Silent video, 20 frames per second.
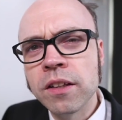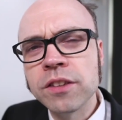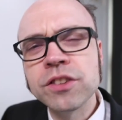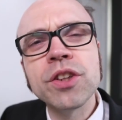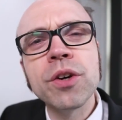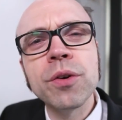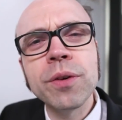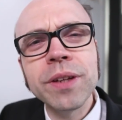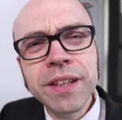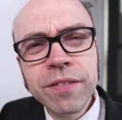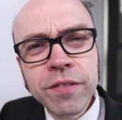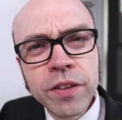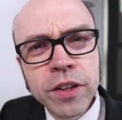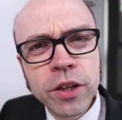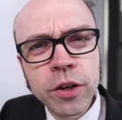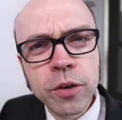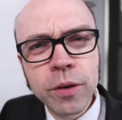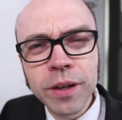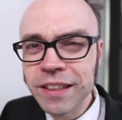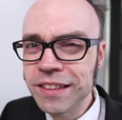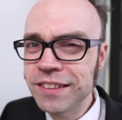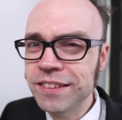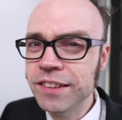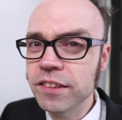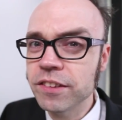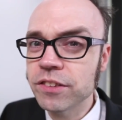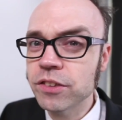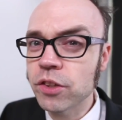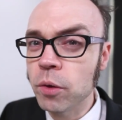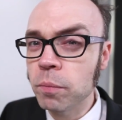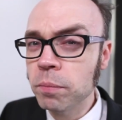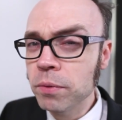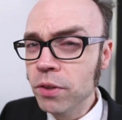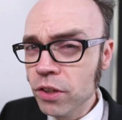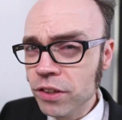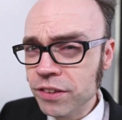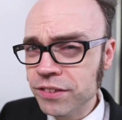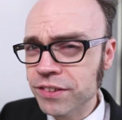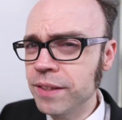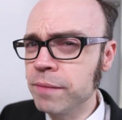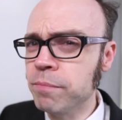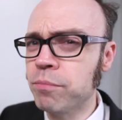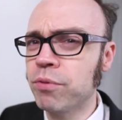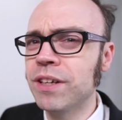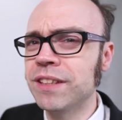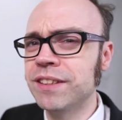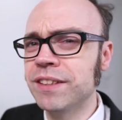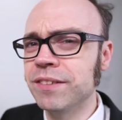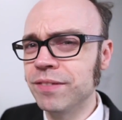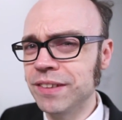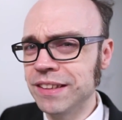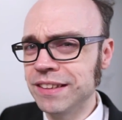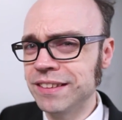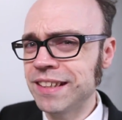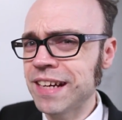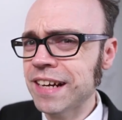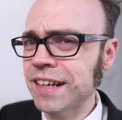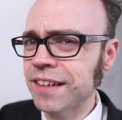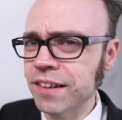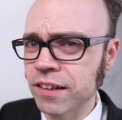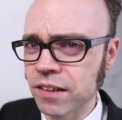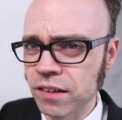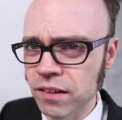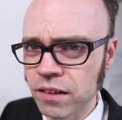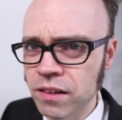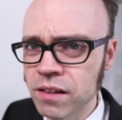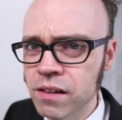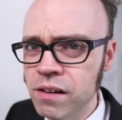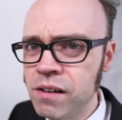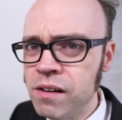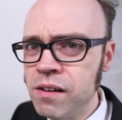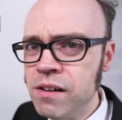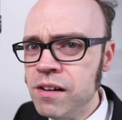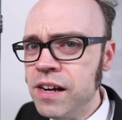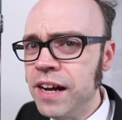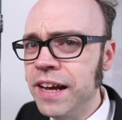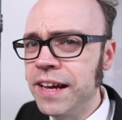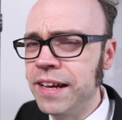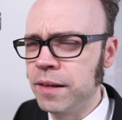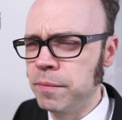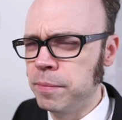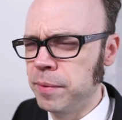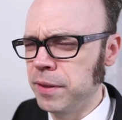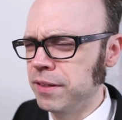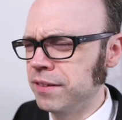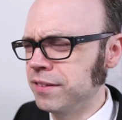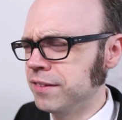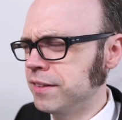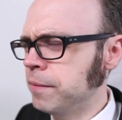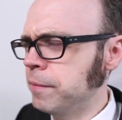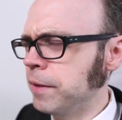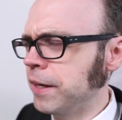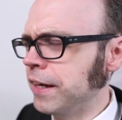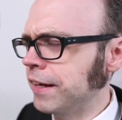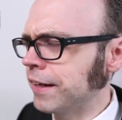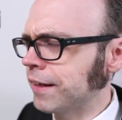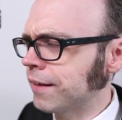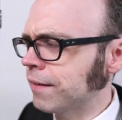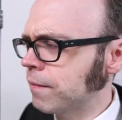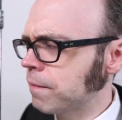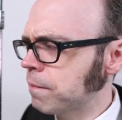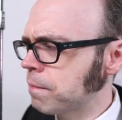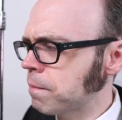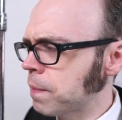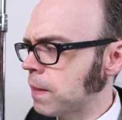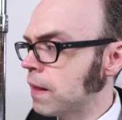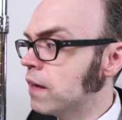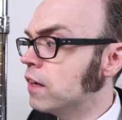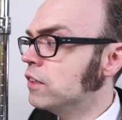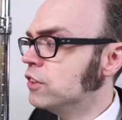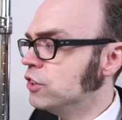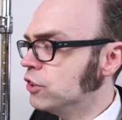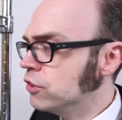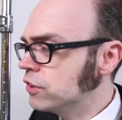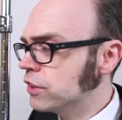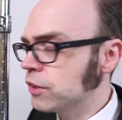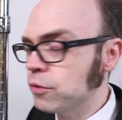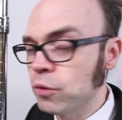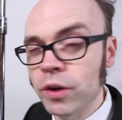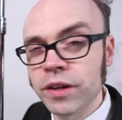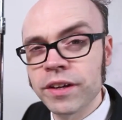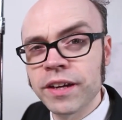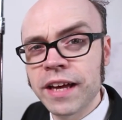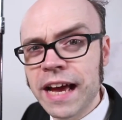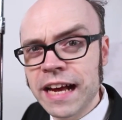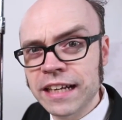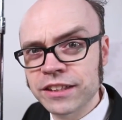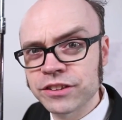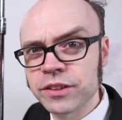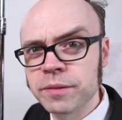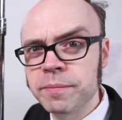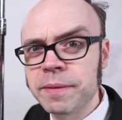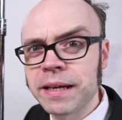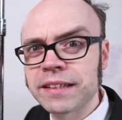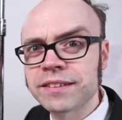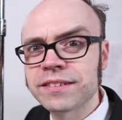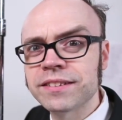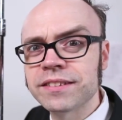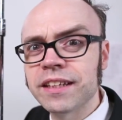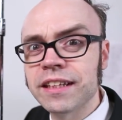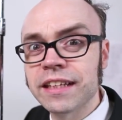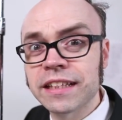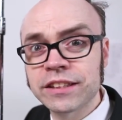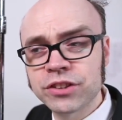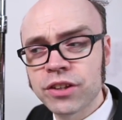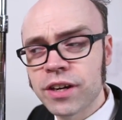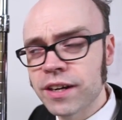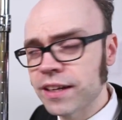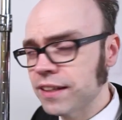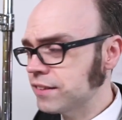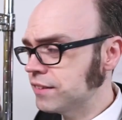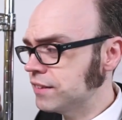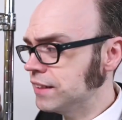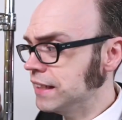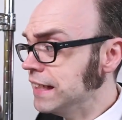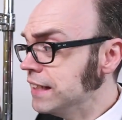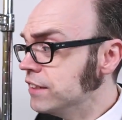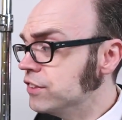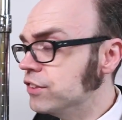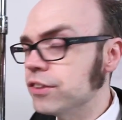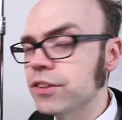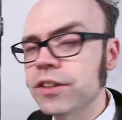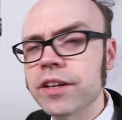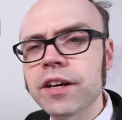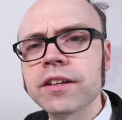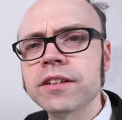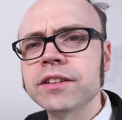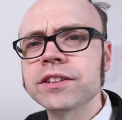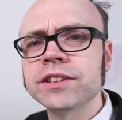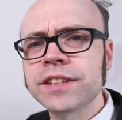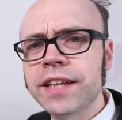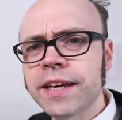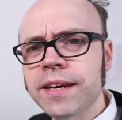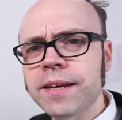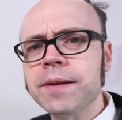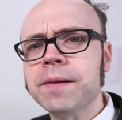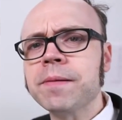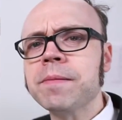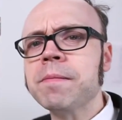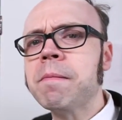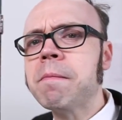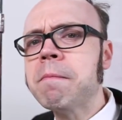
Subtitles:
So even though an oscilloscope looks impressively technical and a bit intimidating, using one actually makes electronics easier to understand.